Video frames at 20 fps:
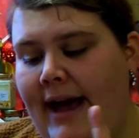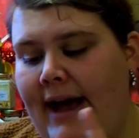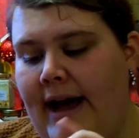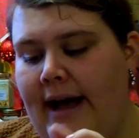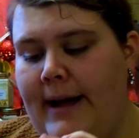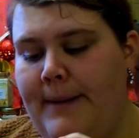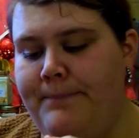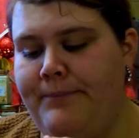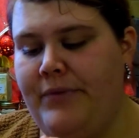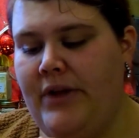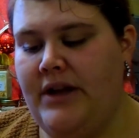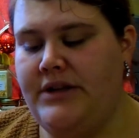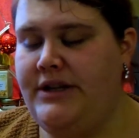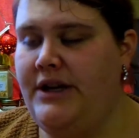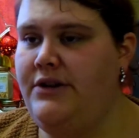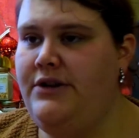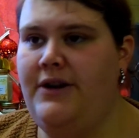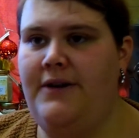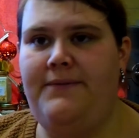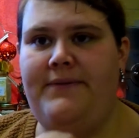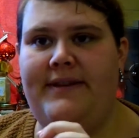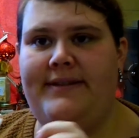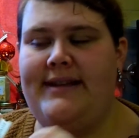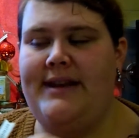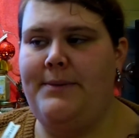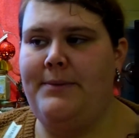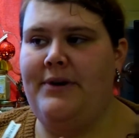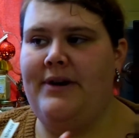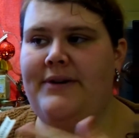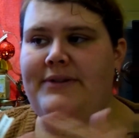I don't know if there's
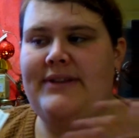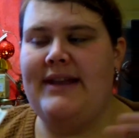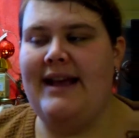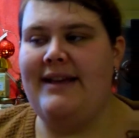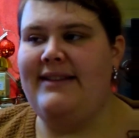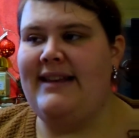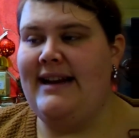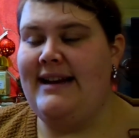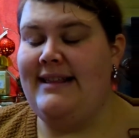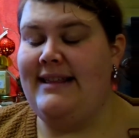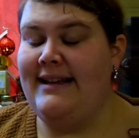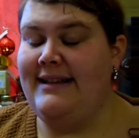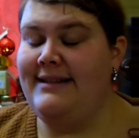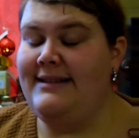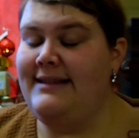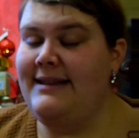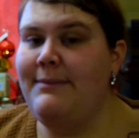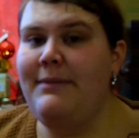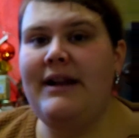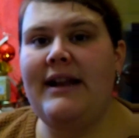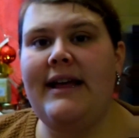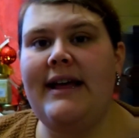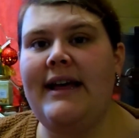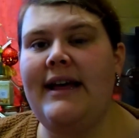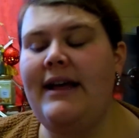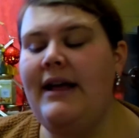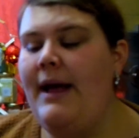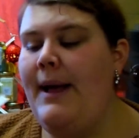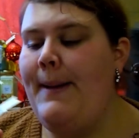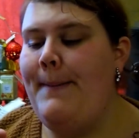anywhere else that has anything similar,